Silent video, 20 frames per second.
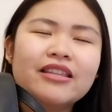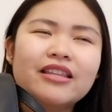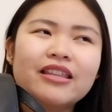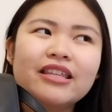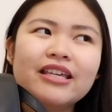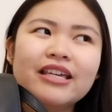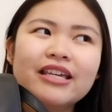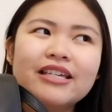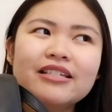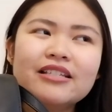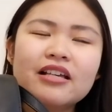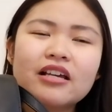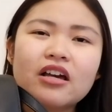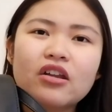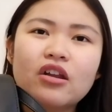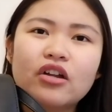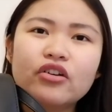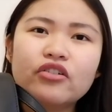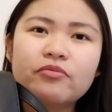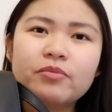the thing is, like
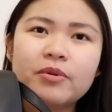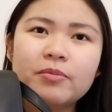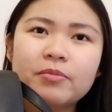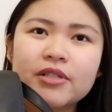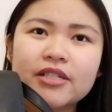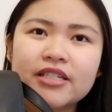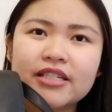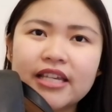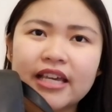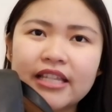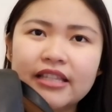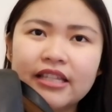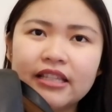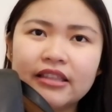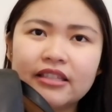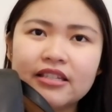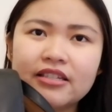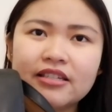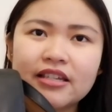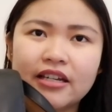a lot of people say
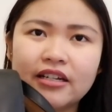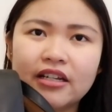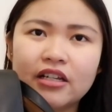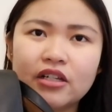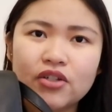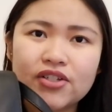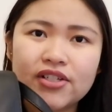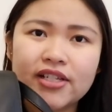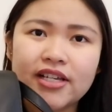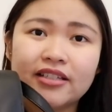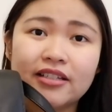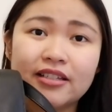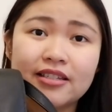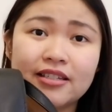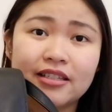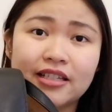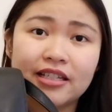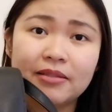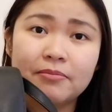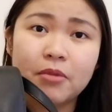that this kind of looks like the
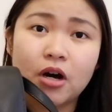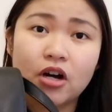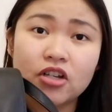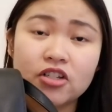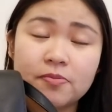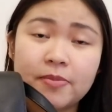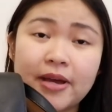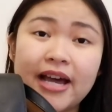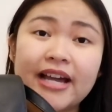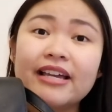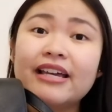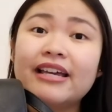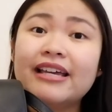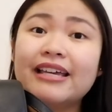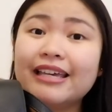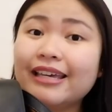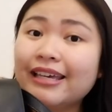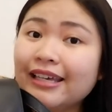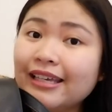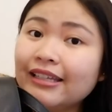Celine box bag
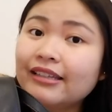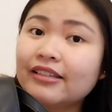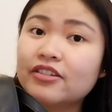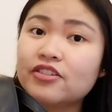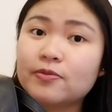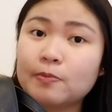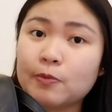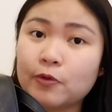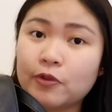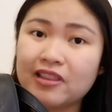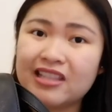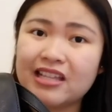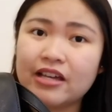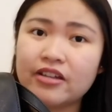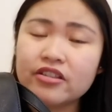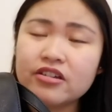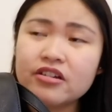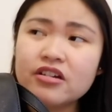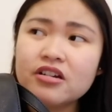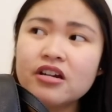in the smooth
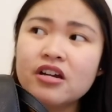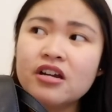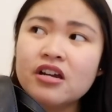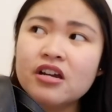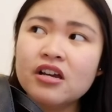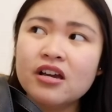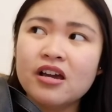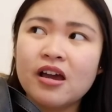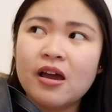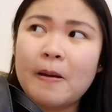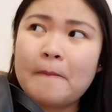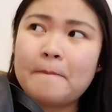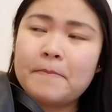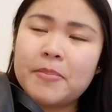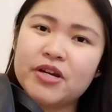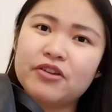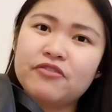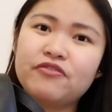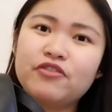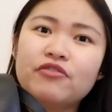leather.
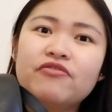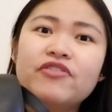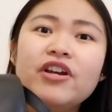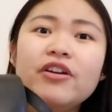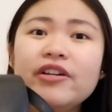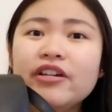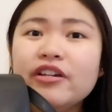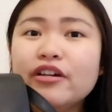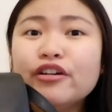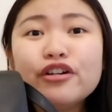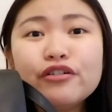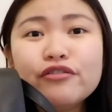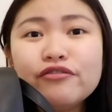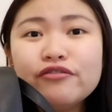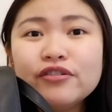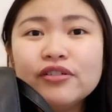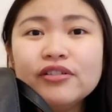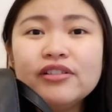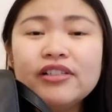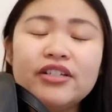But if you're very
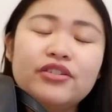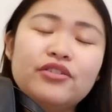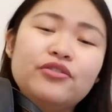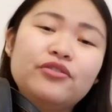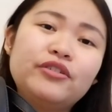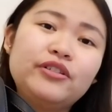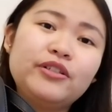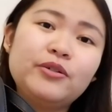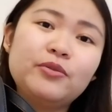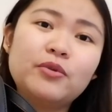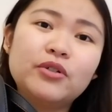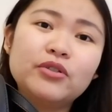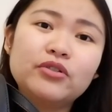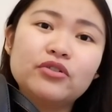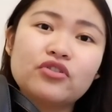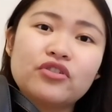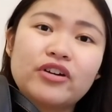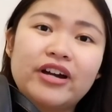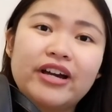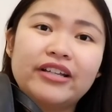careful and you really want
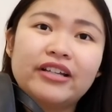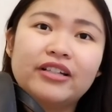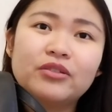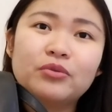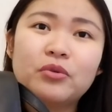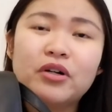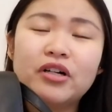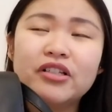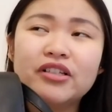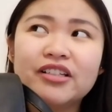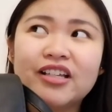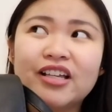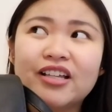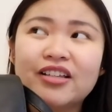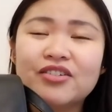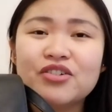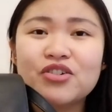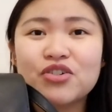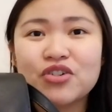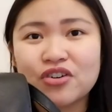to try that one,
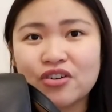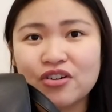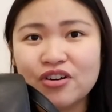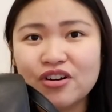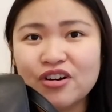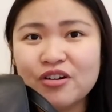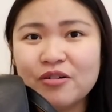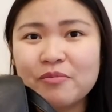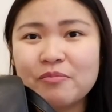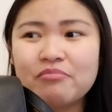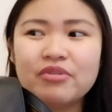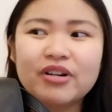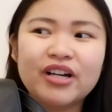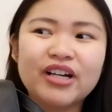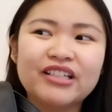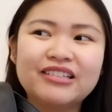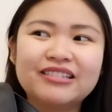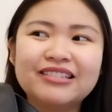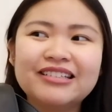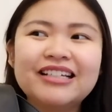then sure.
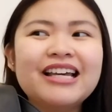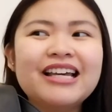But